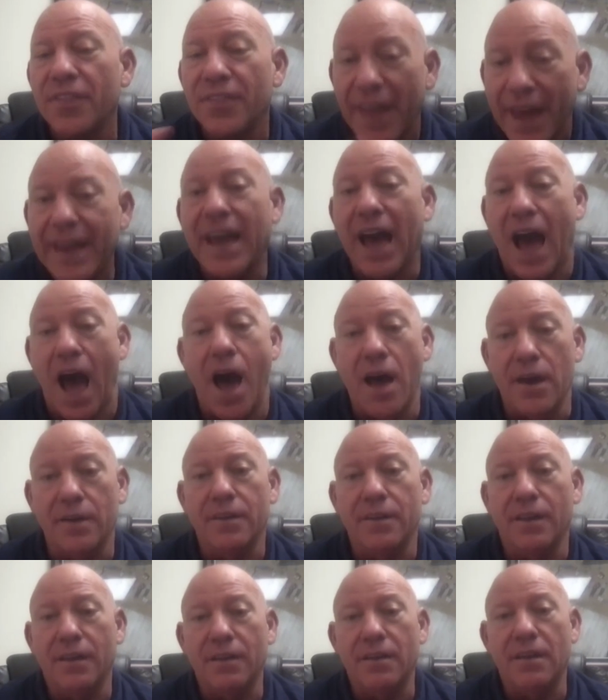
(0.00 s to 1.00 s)
they got.
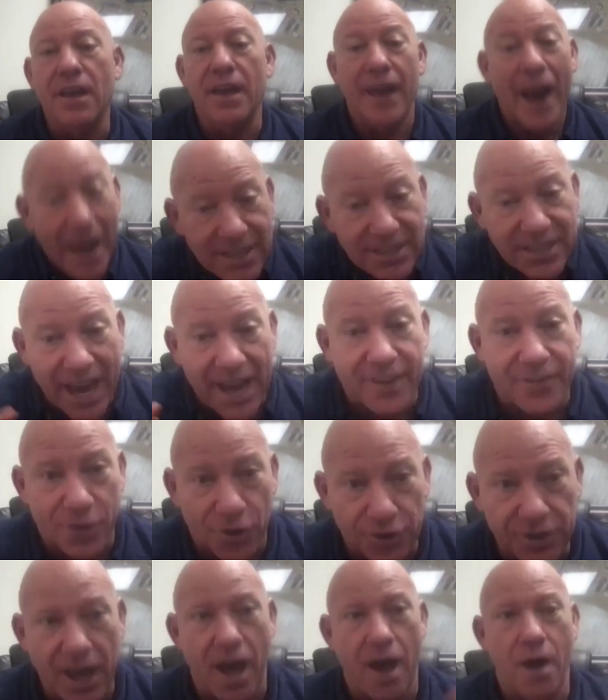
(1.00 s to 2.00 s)
That's out of
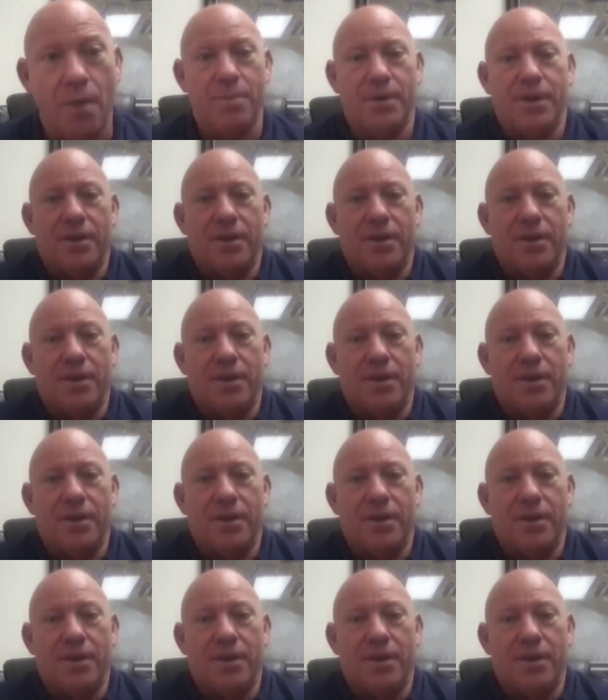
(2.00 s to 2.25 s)
their dump.